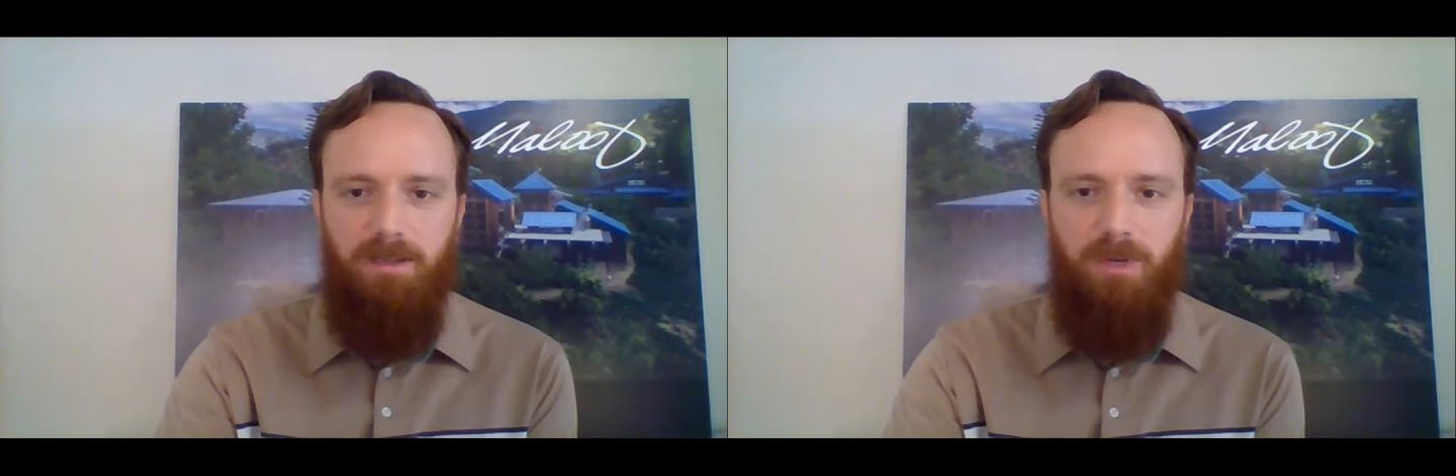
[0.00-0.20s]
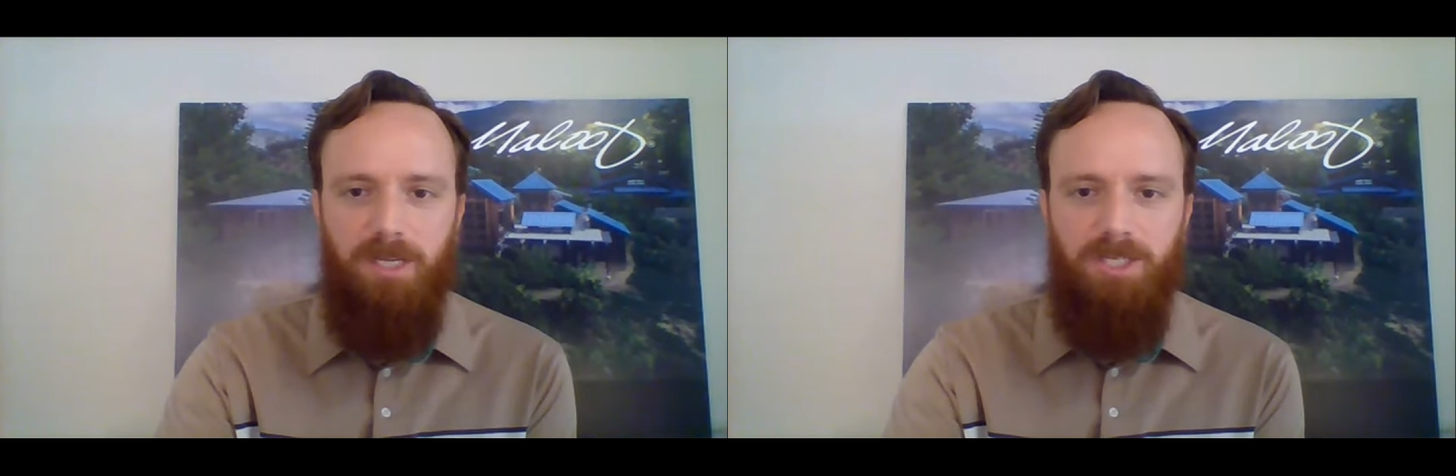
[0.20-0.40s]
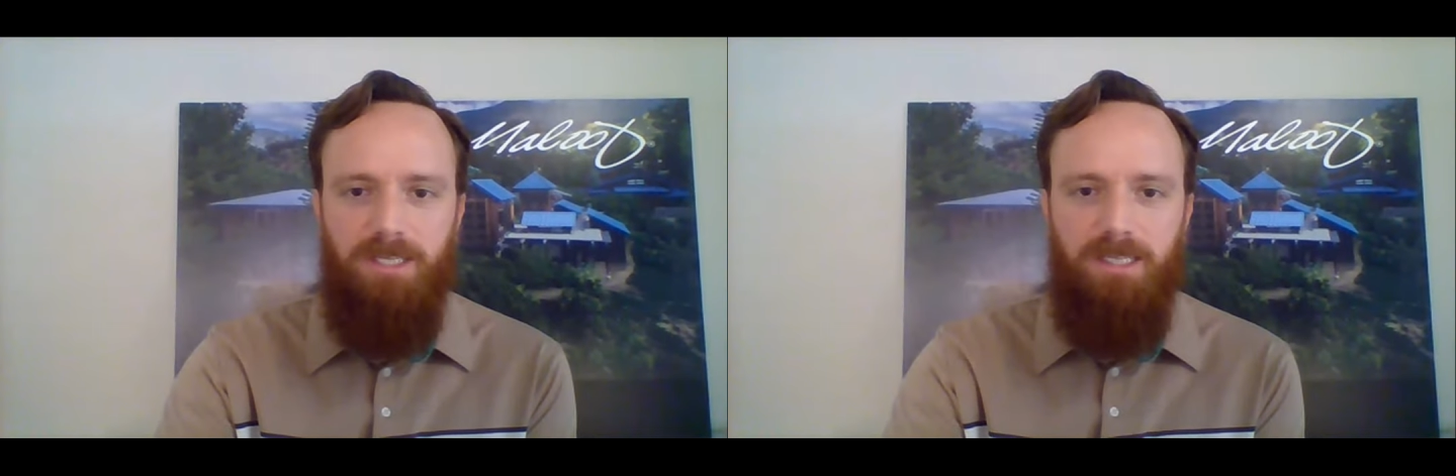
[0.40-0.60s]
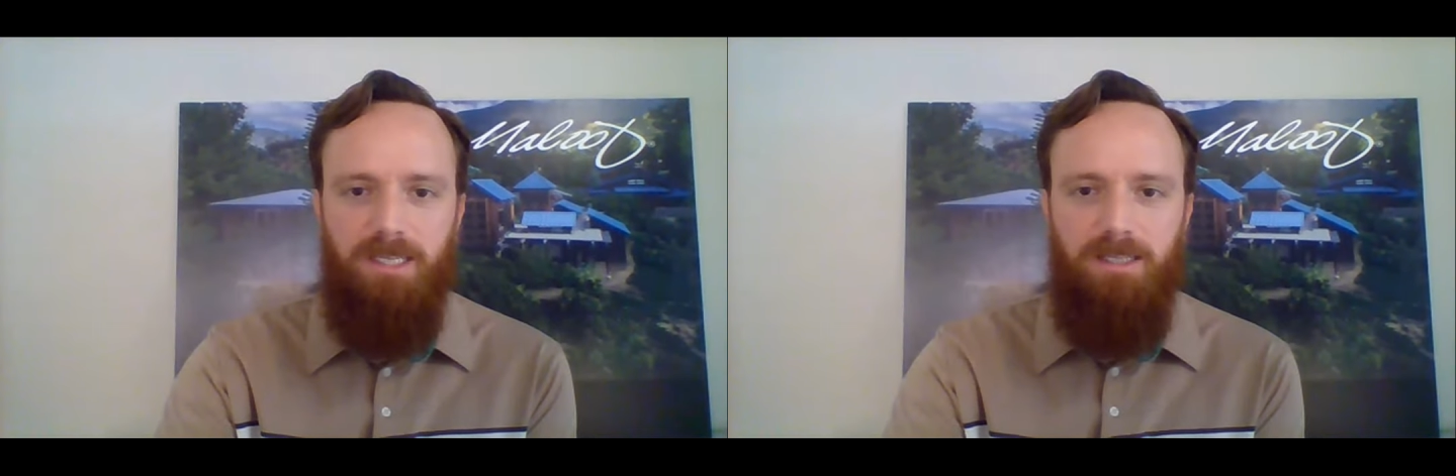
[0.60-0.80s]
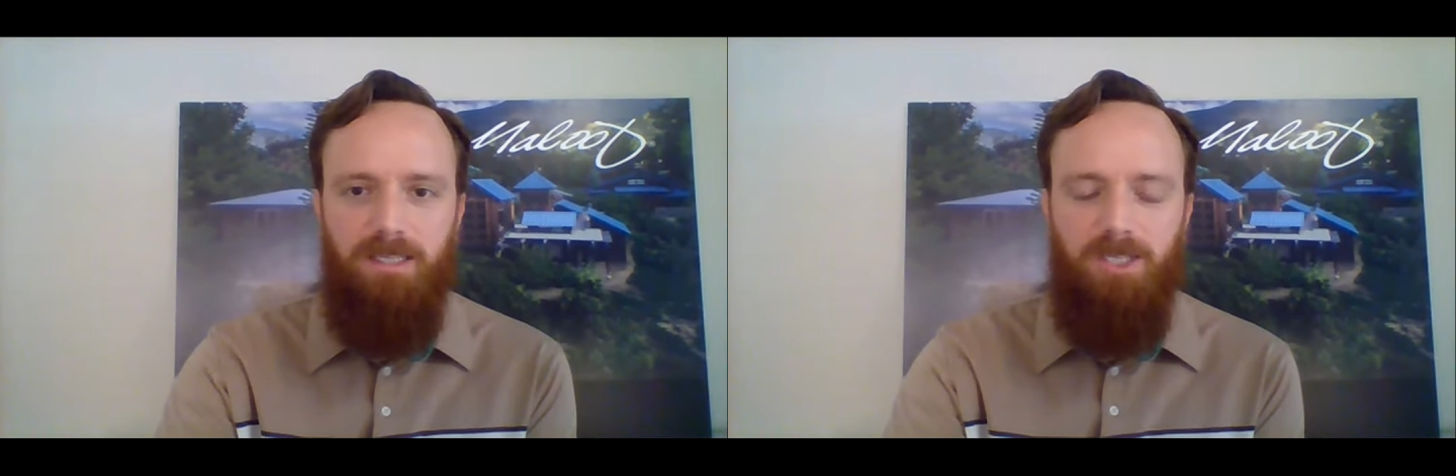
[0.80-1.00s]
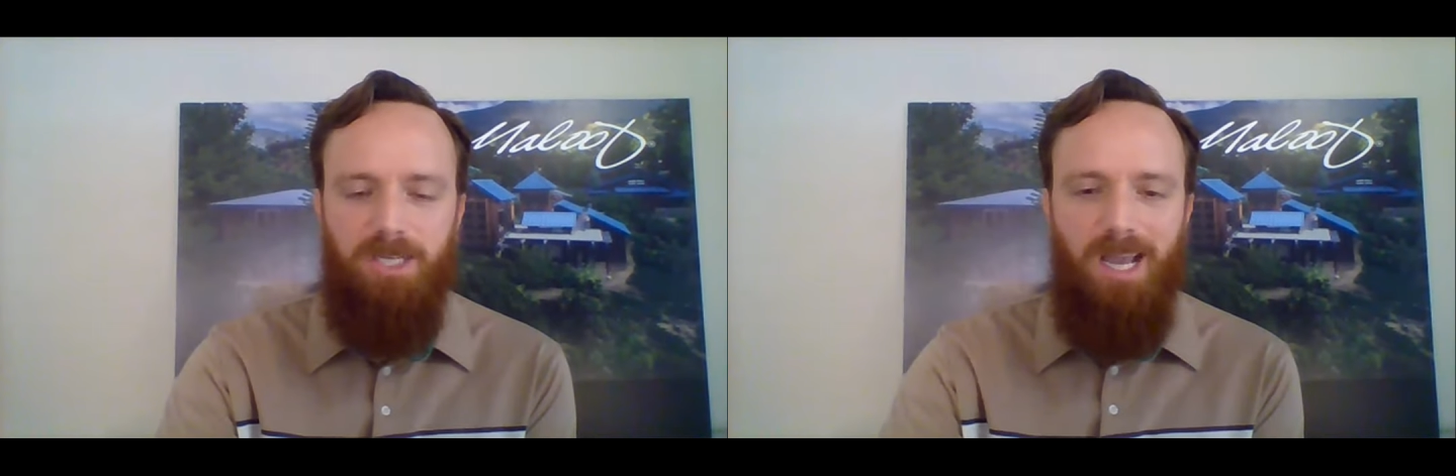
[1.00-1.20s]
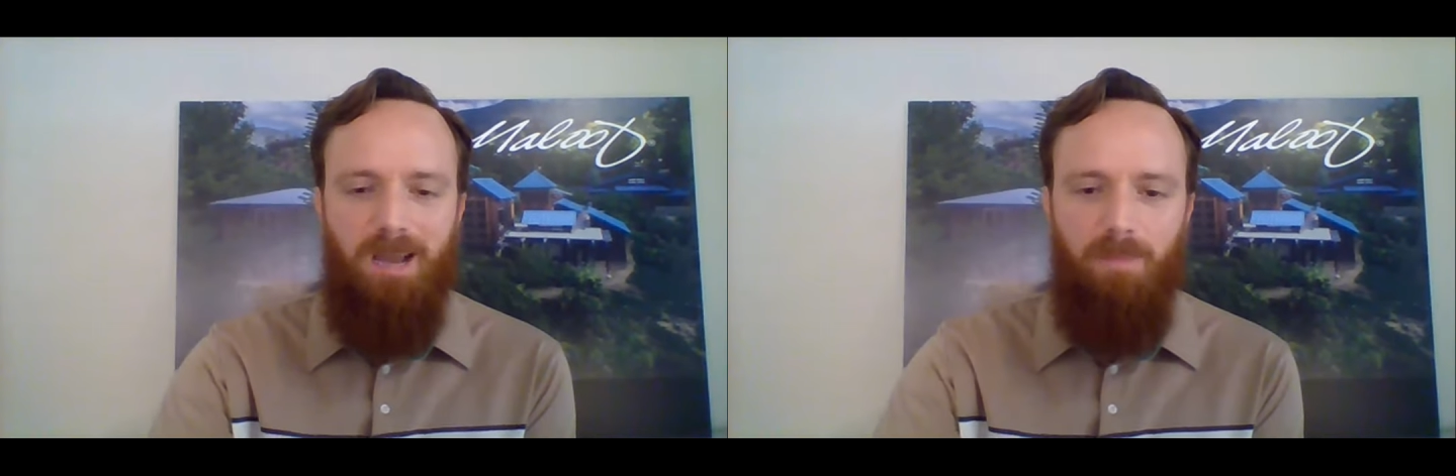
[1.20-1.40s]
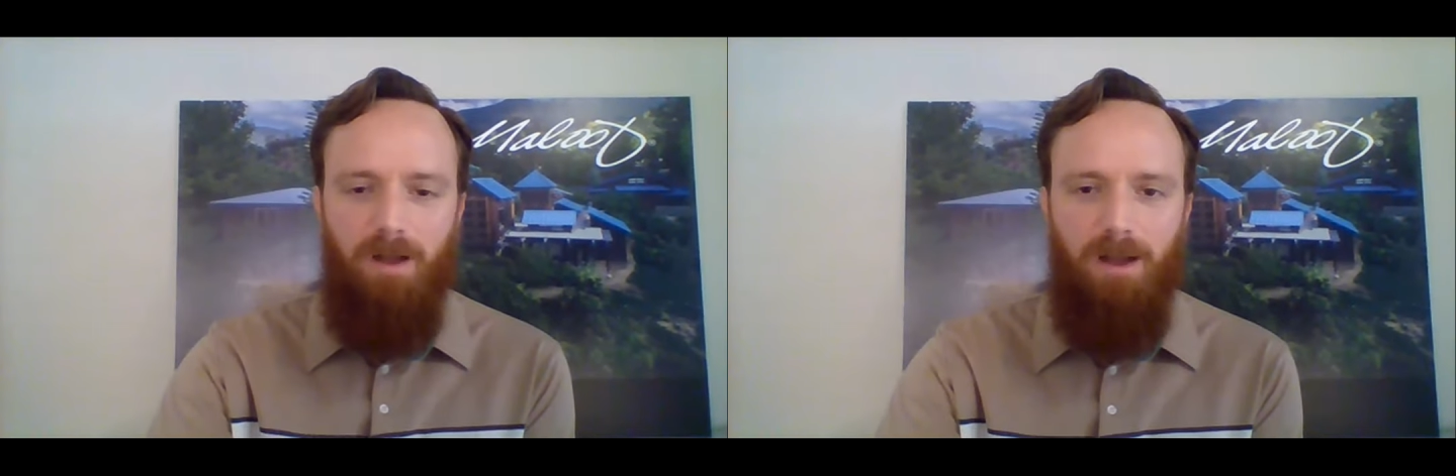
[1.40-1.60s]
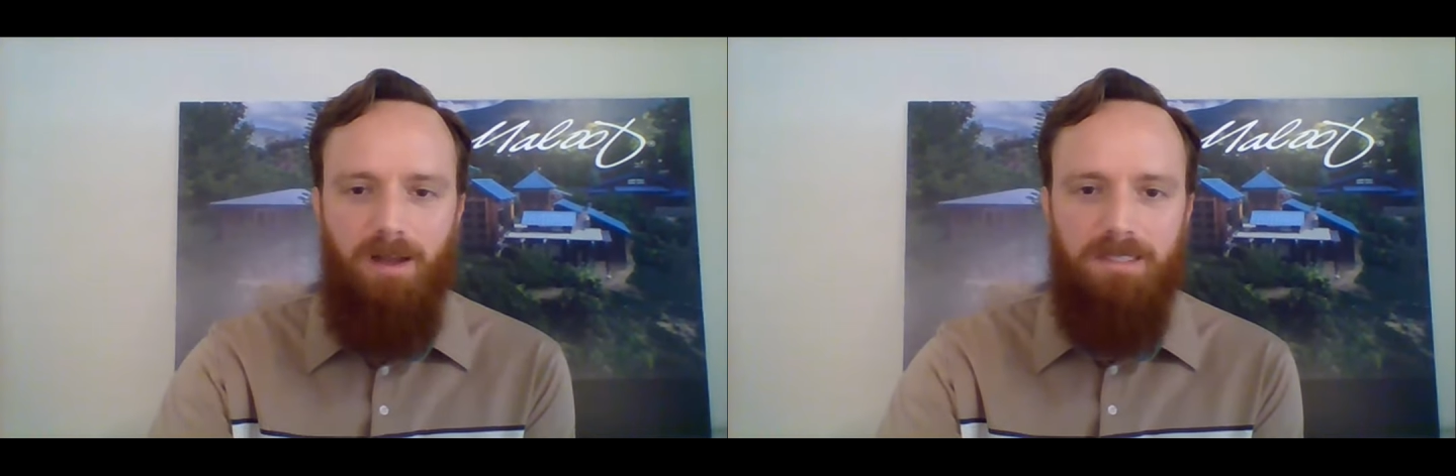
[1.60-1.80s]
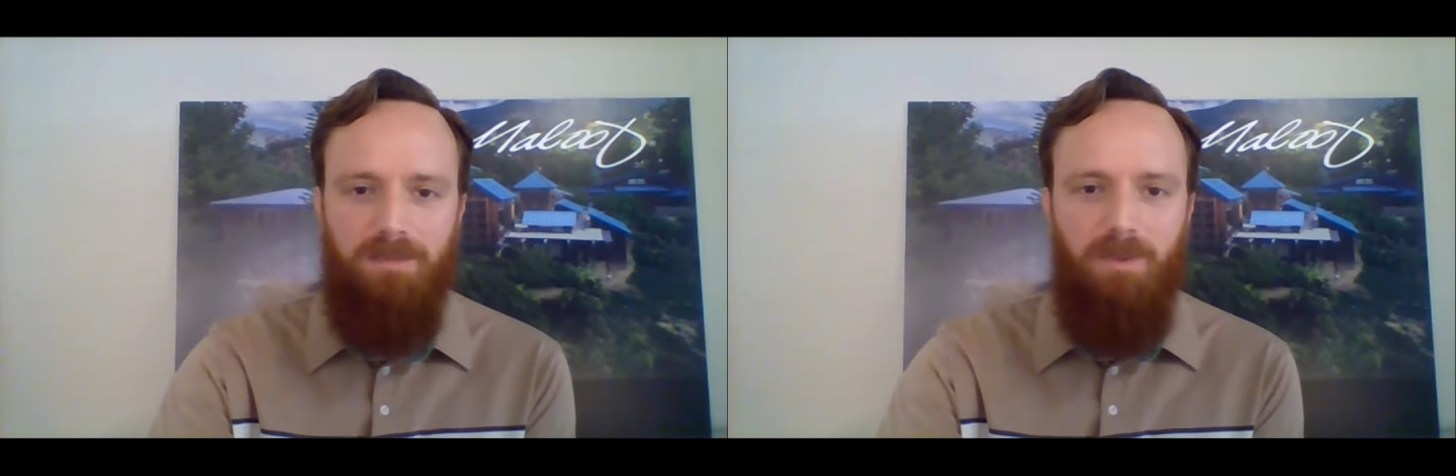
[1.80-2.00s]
questions in the chat box,